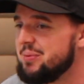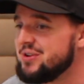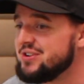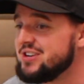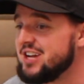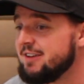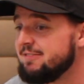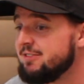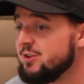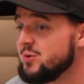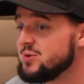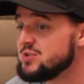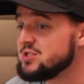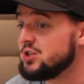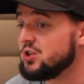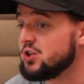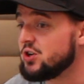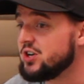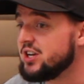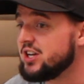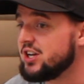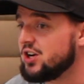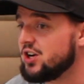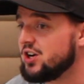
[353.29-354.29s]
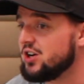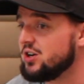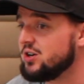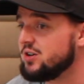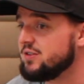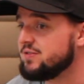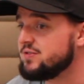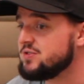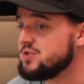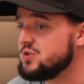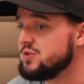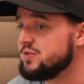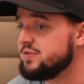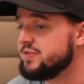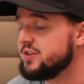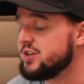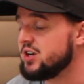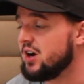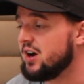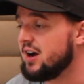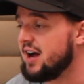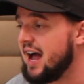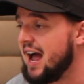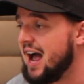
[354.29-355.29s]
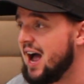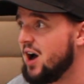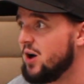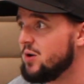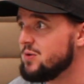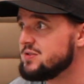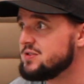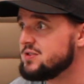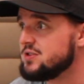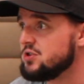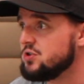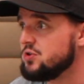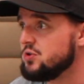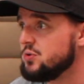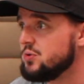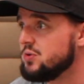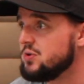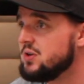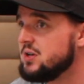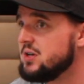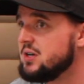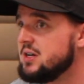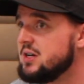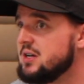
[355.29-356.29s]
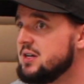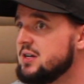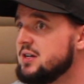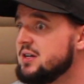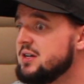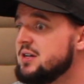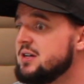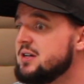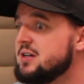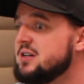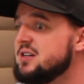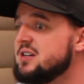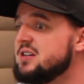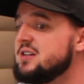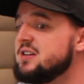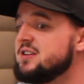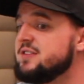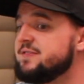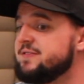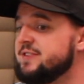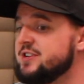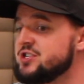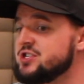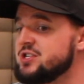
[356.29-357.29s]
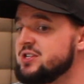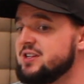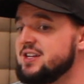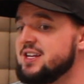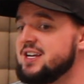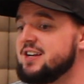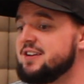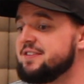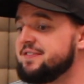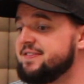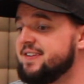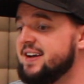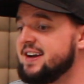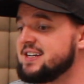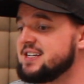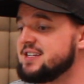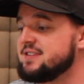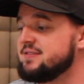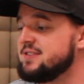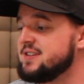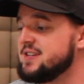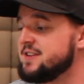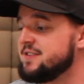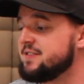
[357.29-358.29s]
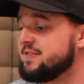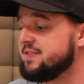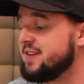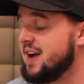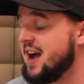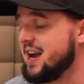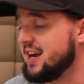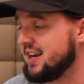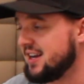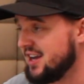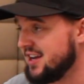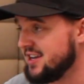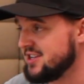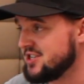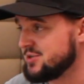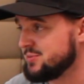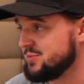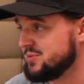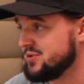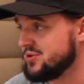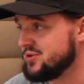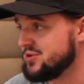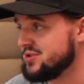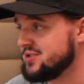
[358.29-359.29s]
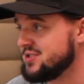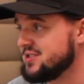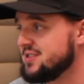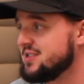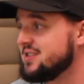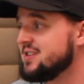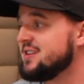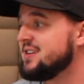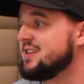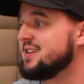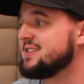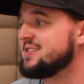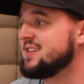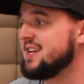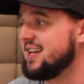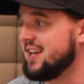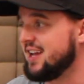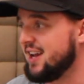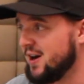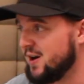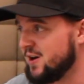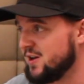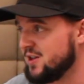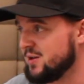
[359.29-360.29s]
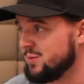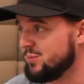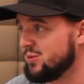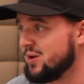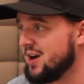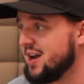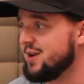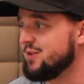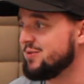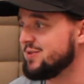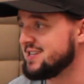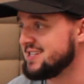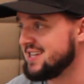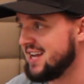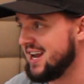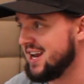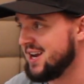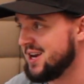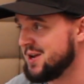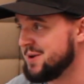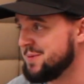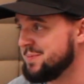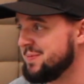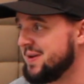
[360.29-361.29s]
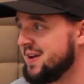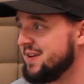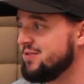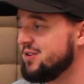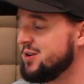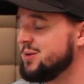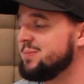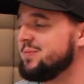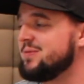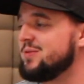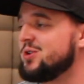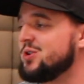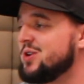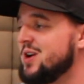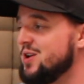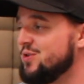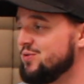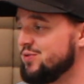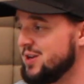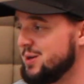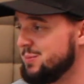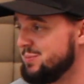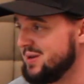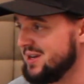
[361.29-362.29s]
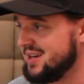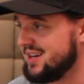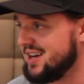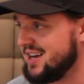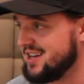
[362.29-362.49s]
But there definitely was a learning curve to figure out how to efficiently and effectively find customers, take care of them right, retain them, create repeat